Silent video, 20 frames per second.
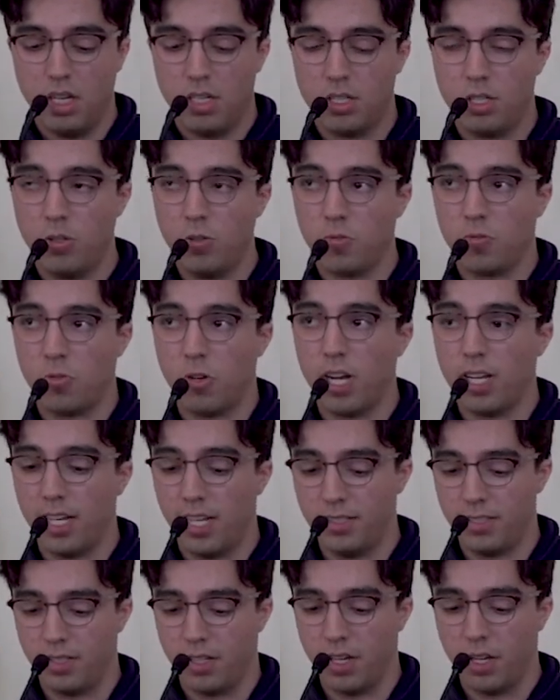2
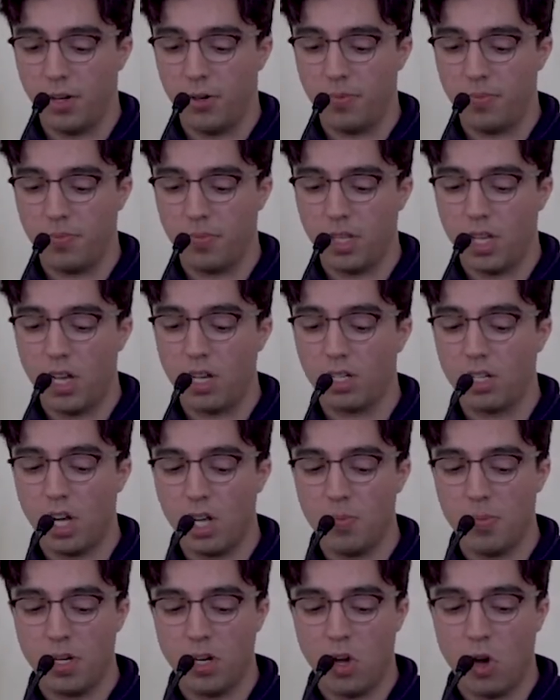Fridays ago, a
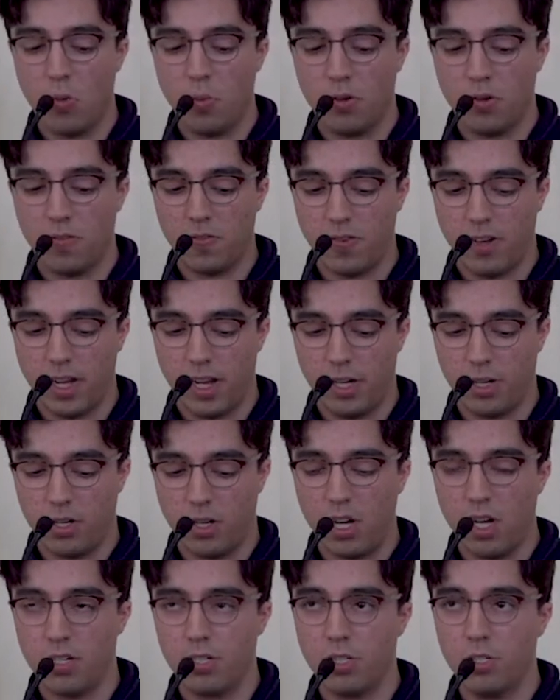gunman opened
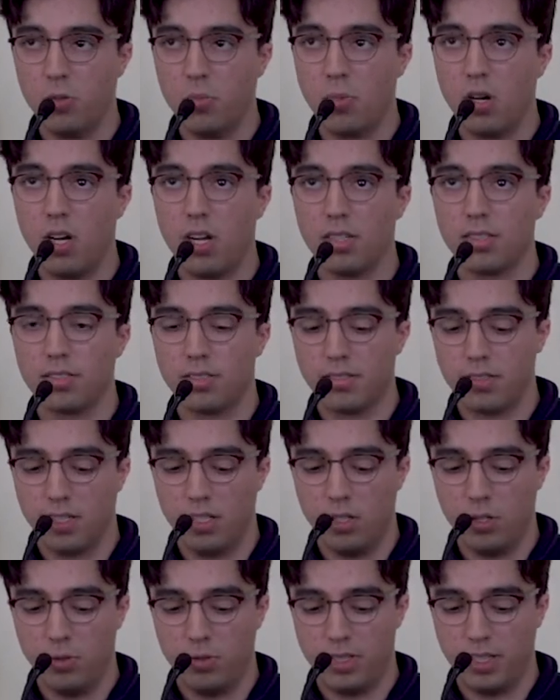fire on 2 mosques
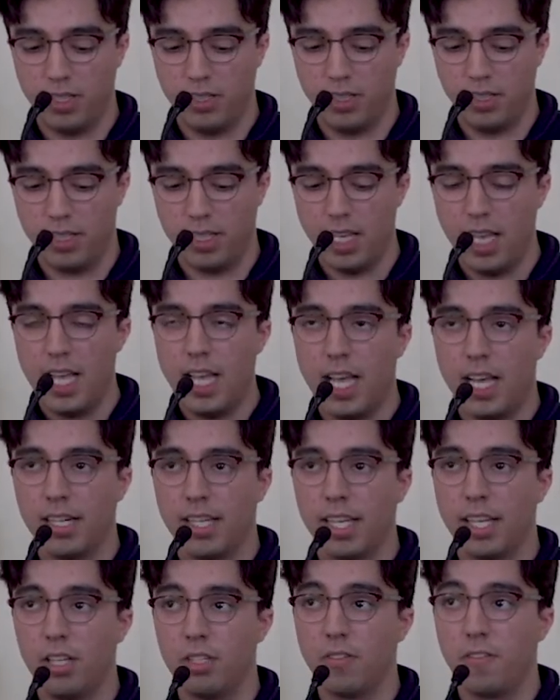in New Zealand and
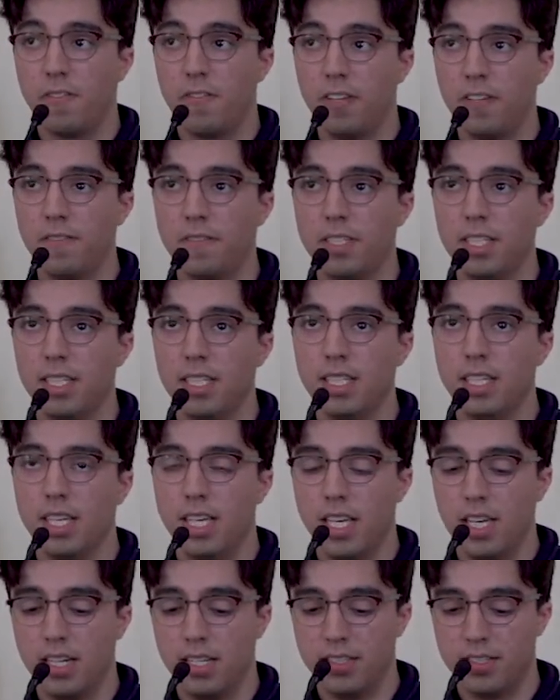killed
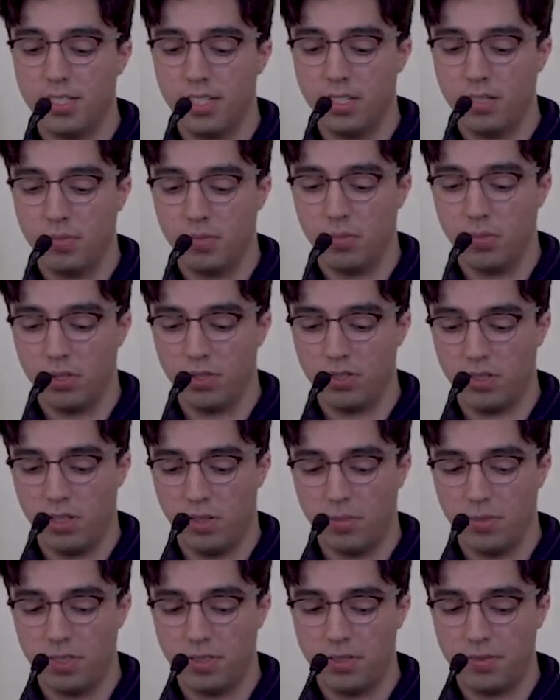50 innocent
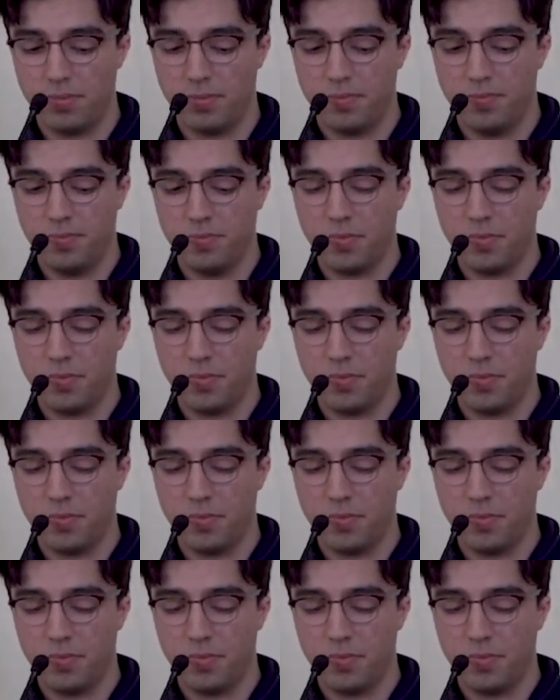Muslims.